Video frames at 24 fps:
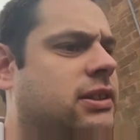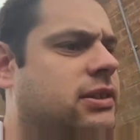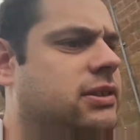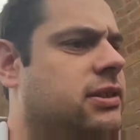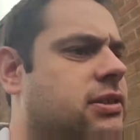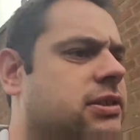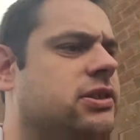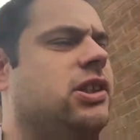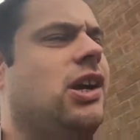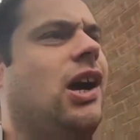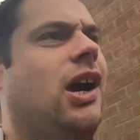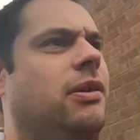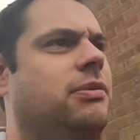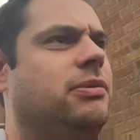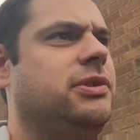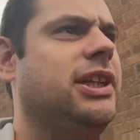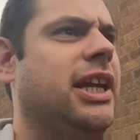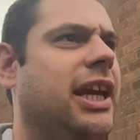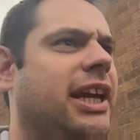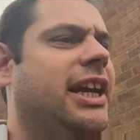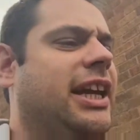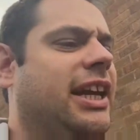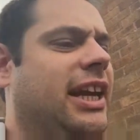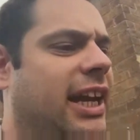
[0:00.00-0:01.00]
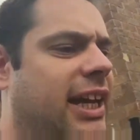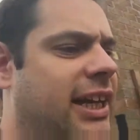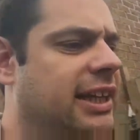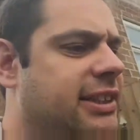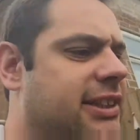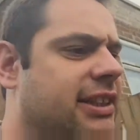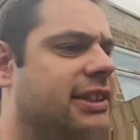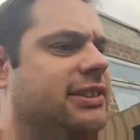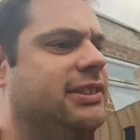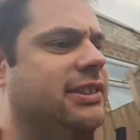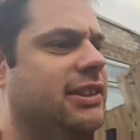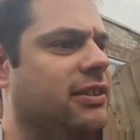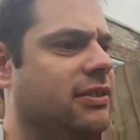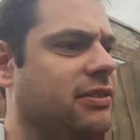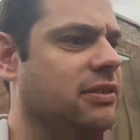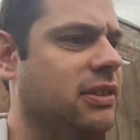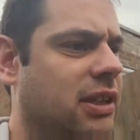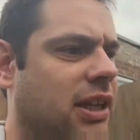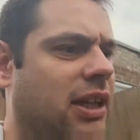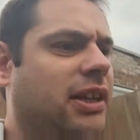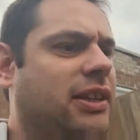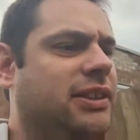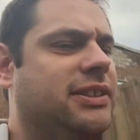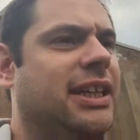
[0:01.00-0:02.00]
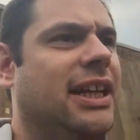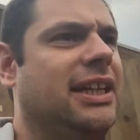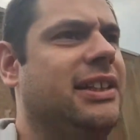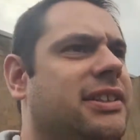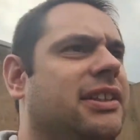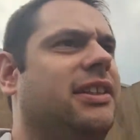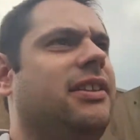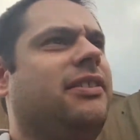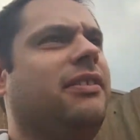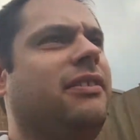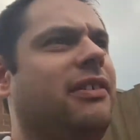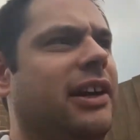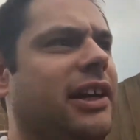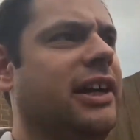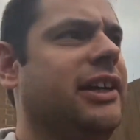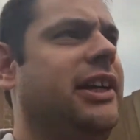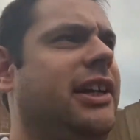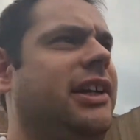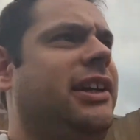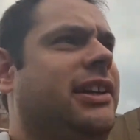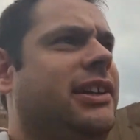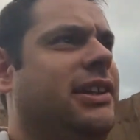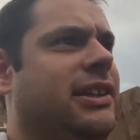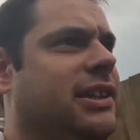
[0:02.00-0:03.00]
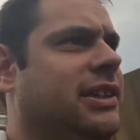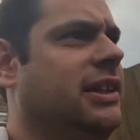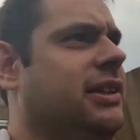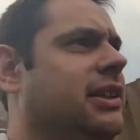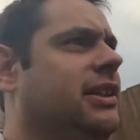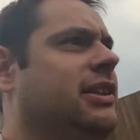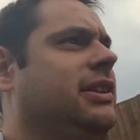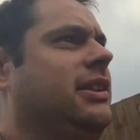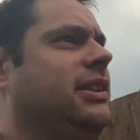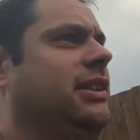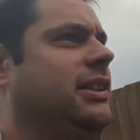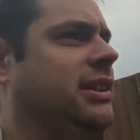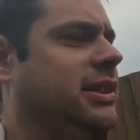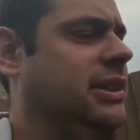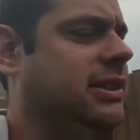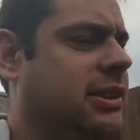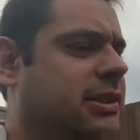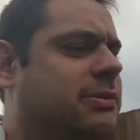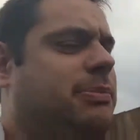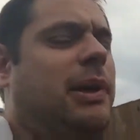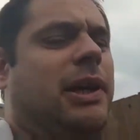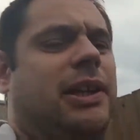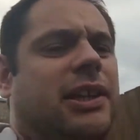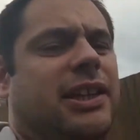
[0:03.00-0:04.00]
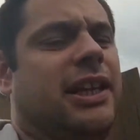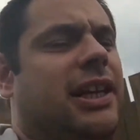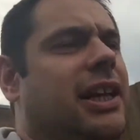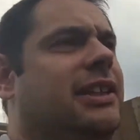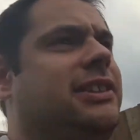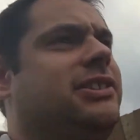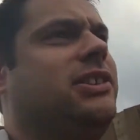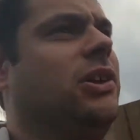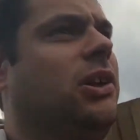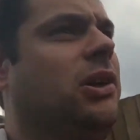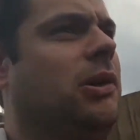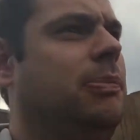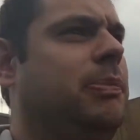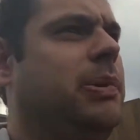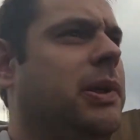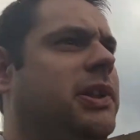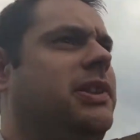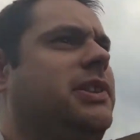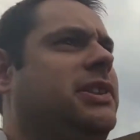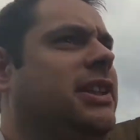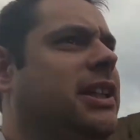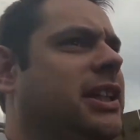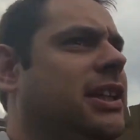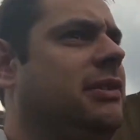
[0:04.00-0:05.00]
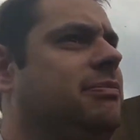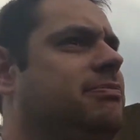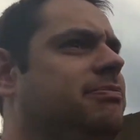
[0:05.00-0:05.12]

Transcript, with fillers: oh, time's taking ages till 10 to 3 to pick the kids up, and